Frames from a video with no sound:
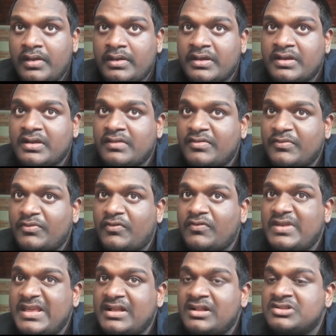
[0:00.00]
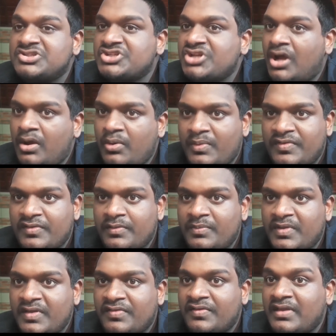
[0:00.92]
the concept of legal
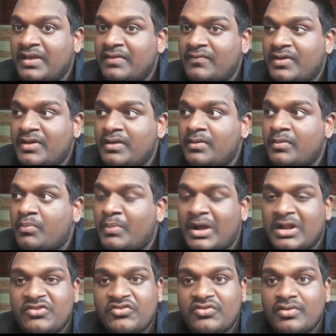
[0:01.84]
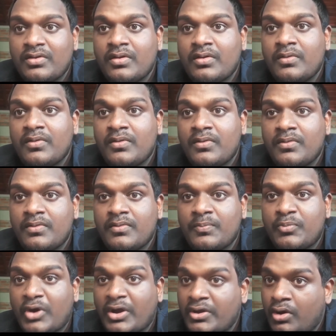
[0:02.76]
Chaoism is given much
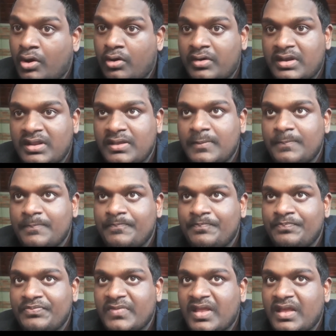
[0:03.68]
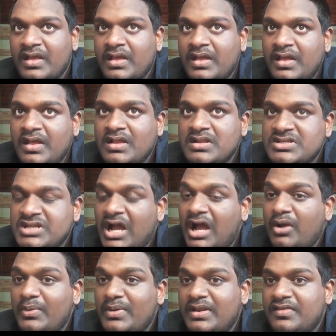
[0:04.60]
priority.
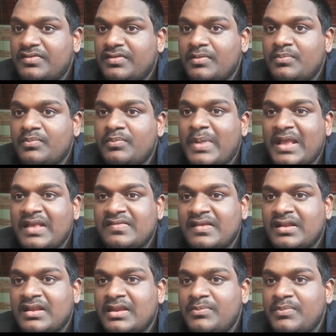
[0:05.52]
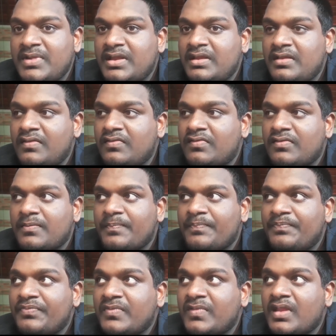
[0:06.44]
Chaoism basically means
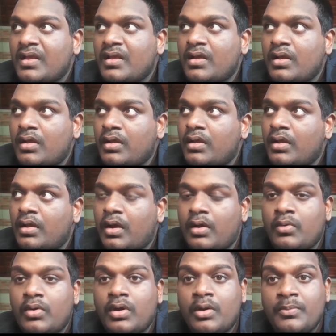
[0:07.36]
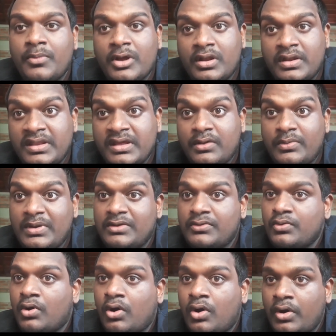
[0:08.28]
adhering
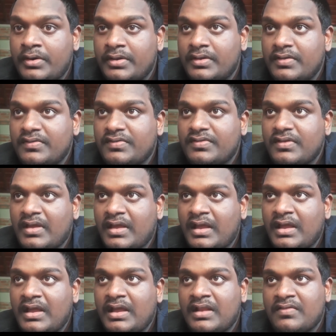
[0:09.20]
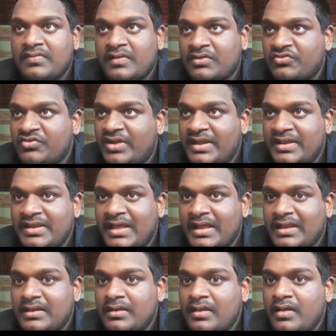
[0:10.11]
to orders and such like
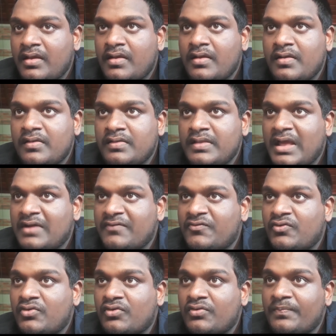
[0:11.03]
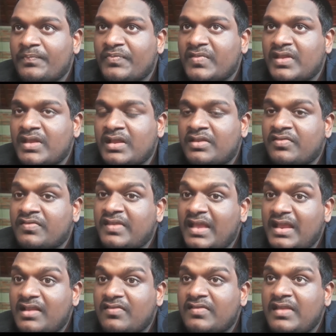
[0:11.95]
that. Therefore, it
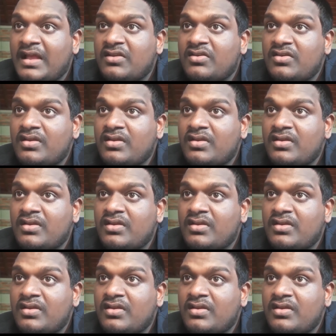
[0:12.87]
states that